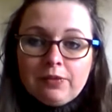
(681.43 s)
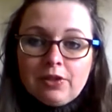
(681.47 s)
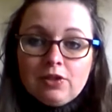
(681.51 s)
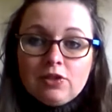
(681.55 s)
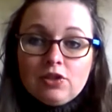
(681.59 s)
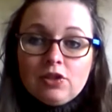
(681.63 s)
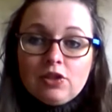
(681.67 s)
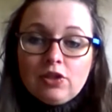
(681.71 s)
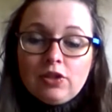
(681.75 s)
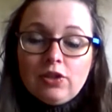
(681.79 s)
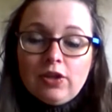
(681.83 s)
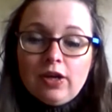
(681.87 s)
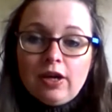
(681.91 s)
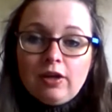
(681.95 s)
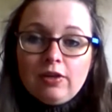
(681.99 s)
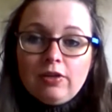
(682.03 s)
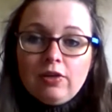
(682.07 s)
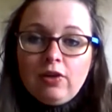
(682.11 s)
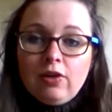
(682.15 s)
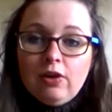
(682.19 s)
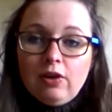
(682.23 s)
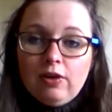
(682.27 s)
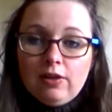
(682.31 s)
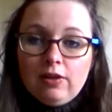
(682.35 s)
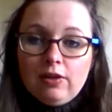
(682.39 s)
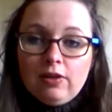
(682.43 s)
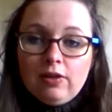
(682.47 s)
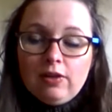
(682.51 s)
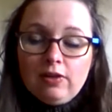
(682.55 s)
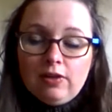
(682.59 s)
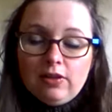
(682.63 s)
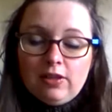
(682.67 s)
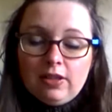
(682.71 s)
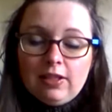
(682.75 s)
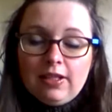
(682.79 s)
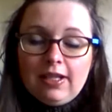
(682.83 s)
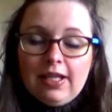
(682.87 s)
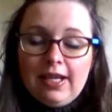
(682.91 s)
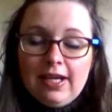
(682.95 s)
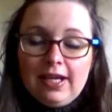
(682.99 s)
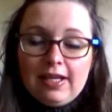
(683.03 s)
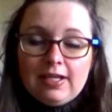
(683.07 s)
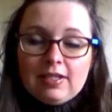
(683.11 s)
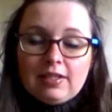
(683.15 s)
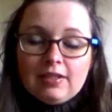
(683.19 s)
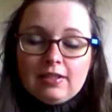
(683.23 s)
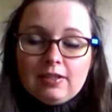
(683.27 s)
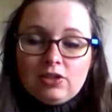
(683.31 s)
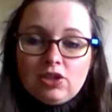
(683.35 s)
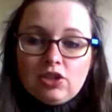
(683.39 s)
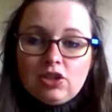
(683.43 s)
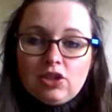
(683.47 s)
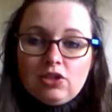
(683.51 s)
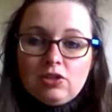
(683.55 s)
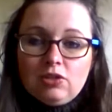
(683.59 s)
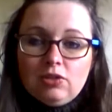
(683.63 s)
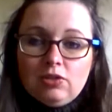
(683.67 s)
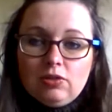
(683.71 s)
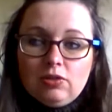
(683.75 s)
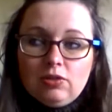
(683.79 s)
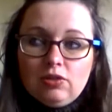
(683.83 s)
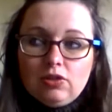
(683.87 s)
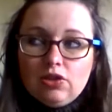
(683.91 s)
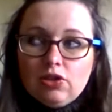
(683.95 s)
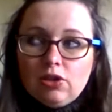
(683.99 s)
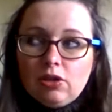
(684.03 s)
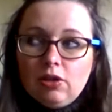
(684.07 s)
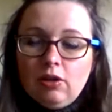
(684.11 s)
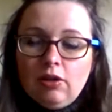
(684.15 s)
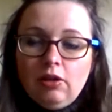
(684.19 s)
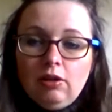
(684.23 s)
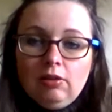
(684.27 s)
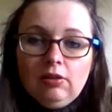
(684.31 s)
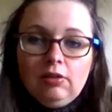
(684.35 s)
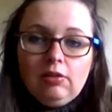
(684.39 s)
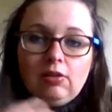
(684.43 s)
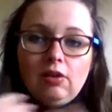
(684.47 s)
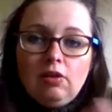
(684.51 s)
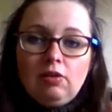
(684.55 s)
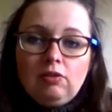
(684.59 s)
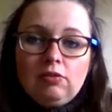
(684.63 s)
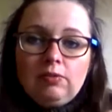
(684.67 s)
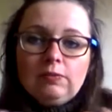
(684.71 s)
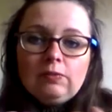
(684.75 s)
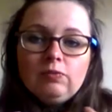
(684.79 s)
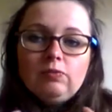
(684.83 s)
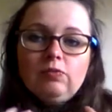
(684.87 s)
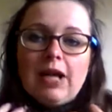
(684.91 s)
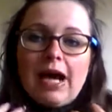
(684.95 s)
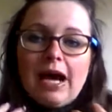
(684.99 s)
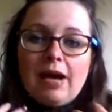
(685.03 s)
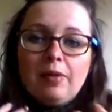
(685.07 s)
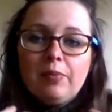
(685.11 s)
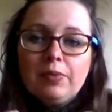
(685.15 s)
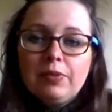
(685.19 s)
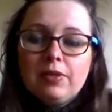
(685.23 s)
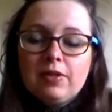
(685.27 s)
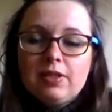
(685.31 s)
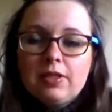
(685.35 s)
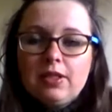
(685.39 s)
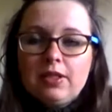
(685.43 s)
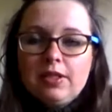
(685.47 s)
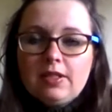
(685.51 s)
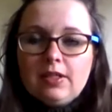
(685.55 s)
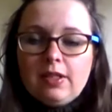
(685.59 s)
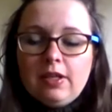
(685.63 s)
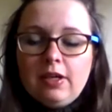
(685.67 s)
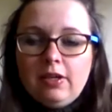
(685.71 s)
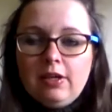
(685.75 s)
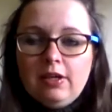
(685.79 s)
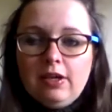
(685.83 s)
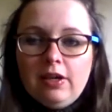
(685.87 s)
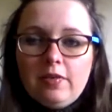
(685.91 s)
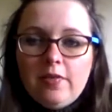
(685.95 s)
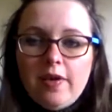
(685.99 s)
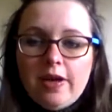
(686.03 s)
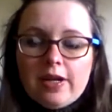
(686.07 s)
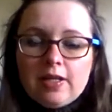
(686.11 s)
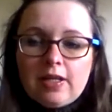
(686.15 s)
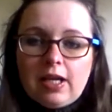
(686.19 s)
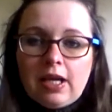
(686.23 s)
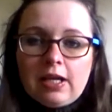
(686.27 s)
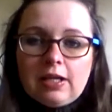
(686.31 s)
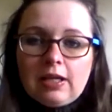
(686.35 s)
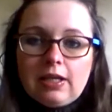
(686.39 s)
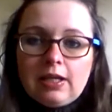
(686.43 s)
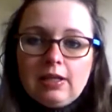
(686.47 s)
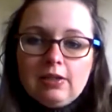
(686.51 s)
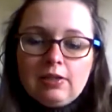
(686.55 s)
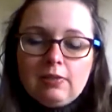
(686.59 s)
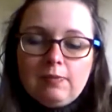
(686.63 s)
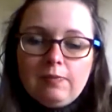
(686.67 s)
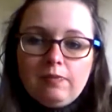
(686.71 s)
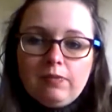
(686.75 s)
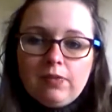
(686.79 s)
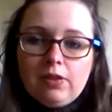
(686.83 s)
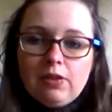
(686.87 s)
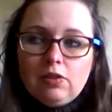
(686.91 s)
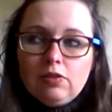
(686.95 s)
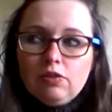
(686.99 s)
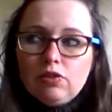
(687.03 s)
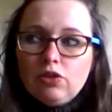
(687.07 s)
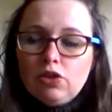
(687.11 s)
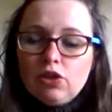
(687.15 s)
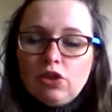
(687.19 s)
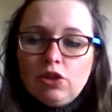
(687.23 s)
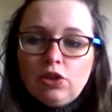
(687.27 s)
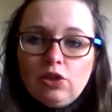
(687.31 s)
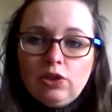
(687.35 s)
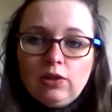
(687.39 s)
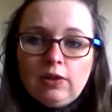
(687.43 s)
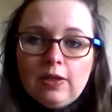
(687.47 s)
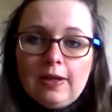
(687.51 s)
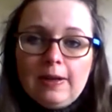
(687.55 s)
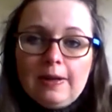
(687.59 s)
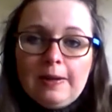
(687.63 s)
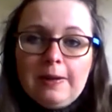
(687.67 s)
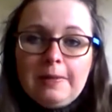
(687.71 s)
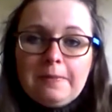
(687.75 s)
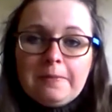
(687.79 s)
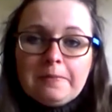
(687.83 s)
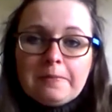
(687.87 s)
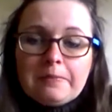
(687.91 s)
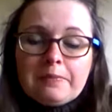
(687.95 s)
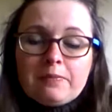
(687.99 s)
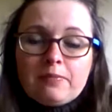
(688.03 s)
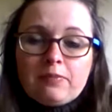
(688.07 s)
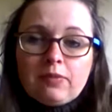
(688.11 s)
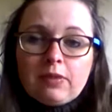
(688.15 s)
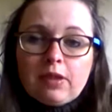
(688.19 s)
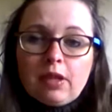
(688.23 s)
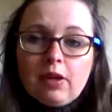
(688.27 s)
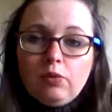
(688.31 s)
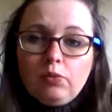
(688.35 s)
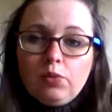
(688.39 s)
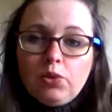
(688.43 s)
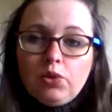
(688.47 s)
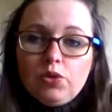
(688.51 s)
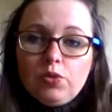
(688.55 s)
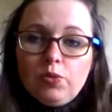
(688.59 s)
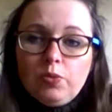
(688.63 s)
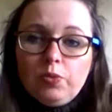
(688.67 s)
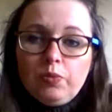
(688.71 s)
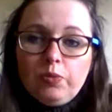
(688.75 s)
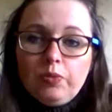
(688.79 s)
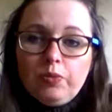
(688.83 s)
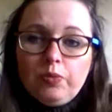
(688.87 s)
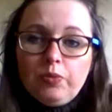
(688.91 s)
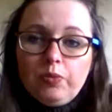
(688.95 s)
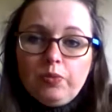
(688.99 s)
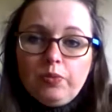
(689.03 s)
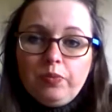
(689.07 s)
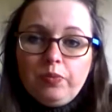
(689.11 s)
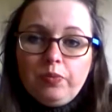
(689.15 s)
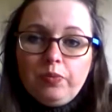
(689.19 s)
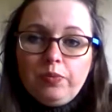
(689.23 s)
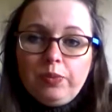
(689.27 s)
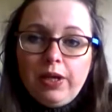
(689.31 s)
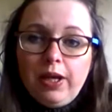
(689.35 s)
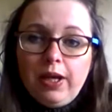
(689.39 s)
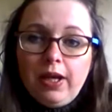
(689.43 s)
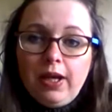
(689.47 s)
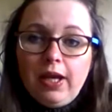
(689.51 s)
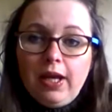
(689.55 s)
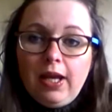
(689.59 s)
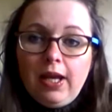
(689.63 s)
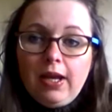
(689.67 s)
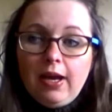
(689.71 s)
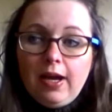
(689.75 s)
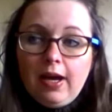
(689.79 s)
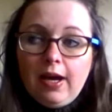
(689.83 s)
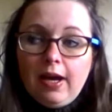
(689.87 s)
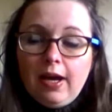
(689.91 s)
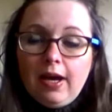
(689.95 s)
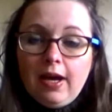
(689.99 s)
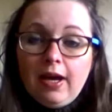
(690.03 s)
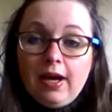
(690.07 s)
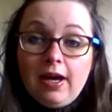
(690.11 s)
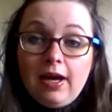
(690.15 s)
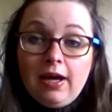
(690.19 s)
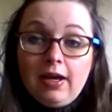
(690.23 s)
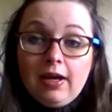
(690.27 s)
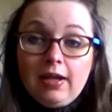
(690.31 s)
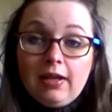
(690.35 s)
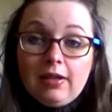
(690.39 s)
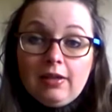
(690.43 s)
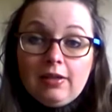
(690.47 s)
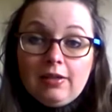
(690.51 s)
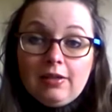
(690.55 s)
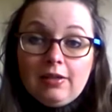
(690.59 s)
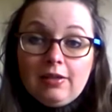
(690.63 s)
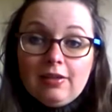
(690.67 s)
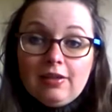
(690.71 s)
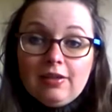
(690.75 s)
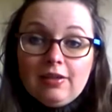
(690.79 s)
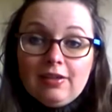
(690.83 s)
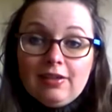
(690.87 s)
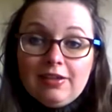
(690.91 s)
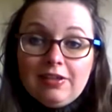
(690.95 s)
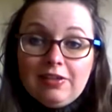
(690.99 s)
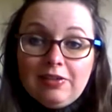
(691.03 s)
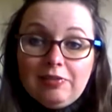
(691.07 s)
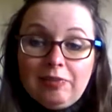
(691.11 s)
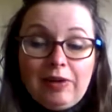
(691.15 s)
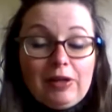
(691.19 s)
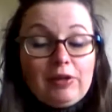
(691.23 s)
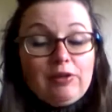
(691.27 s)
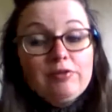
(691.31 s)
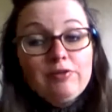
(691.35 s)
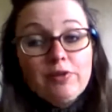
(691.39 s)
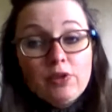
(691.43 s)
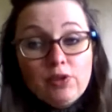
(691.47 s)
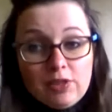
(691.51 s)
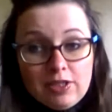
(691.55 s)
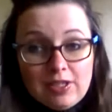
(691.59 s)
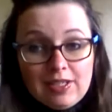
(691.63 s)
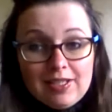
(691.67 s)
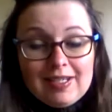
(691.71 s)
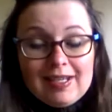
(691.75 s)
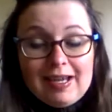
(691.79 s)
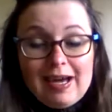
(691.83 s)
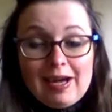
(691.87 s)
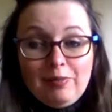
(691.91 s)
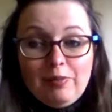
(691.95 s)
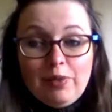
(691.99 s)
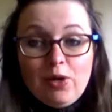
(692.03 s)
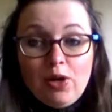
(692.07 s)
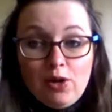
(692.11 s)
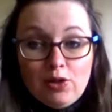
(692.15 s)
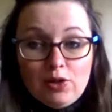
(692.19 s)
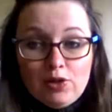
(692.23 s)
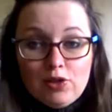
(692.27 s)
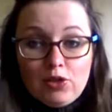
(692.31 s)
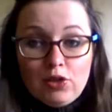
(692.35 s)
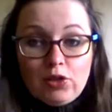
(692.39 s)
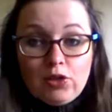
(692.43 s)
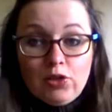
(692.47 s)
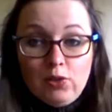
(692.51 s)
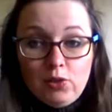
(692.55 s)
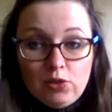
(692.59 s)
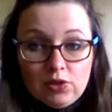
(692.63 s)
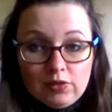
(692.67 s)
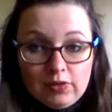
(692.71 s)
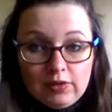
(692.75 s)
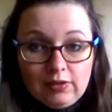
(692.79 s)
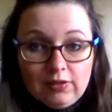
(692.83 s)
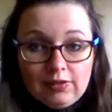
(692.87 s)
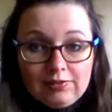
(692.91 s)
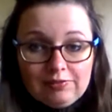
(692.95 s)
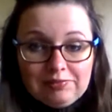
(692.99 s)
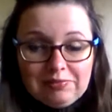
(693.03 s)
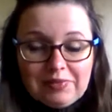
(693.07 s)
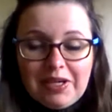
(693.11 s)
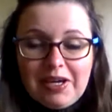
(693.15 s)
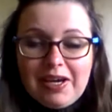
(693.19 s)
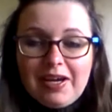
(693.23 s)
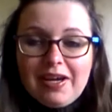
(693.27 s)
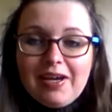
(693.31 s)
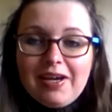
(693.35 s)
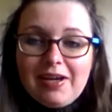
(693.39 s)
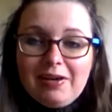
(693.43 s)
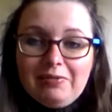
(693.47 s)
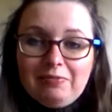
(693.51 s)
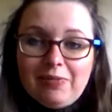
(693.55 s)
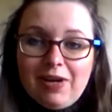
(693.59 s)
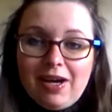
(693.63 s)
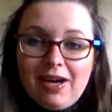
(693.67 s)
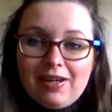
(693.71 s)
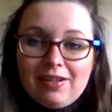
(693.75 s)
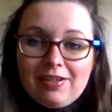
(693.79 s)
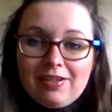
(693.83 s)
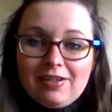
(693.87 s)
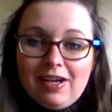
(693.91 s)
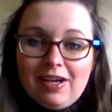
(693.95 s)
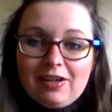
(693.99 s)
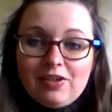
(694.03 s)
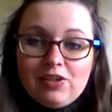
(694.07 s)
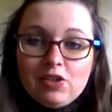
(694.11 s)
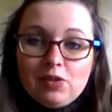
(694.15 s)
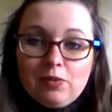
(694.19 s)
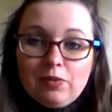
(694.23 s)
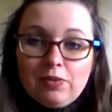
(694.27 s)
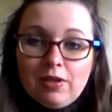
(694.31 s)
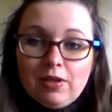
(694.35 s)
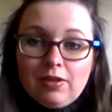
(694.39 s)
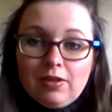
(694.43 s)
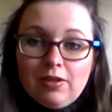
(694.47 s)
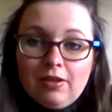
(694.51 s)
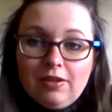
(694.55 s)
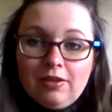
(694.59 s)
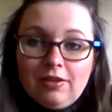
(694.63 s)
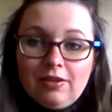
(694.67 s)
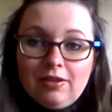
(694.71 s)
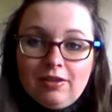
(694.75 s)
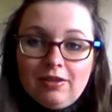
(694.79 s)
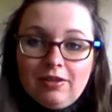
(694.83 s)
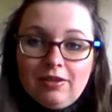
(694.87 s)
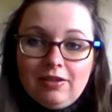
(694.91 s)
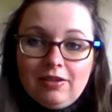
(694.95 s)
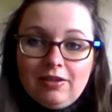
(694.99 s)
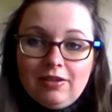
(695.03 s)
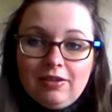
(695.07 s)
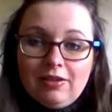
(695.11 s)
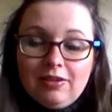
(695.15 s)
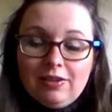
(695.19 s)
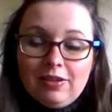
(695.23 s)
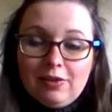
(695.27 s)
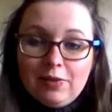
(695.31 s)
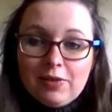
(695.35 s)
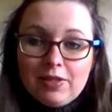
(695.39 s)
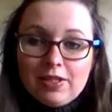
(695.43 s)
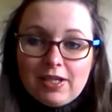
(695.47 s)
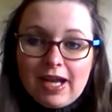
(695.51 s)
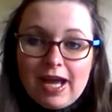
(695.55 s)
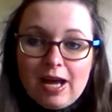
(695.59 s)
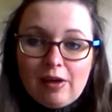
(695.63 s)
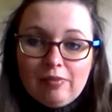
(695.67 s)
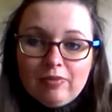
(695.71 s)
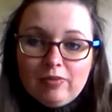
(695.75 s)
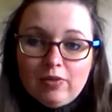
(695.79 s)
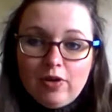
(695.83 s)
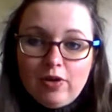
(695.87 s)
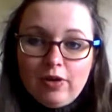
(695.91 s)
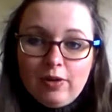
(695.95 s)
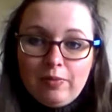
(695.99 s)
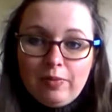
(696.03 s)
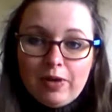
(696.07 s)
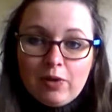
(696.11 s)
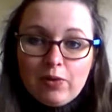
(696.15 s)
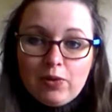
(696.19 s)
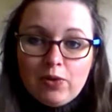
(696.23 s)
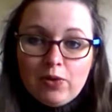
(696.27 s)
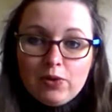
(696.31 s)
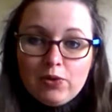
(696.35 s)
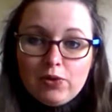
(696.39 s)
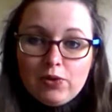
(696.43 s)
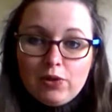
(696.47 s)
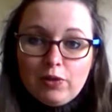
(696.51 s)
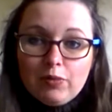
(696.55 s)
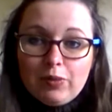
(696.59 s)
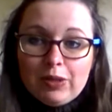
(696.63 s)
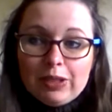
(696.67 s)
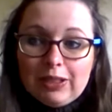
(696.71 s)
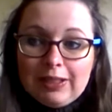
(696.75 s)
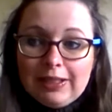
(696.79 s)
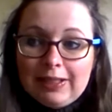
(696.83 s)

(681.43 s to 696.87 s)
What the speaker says: So I thought the lace shawl or wrap, because it's a rectangular sort of stole, would be well, fun to design but also useful, and something that there was a gap for in my wardrobe.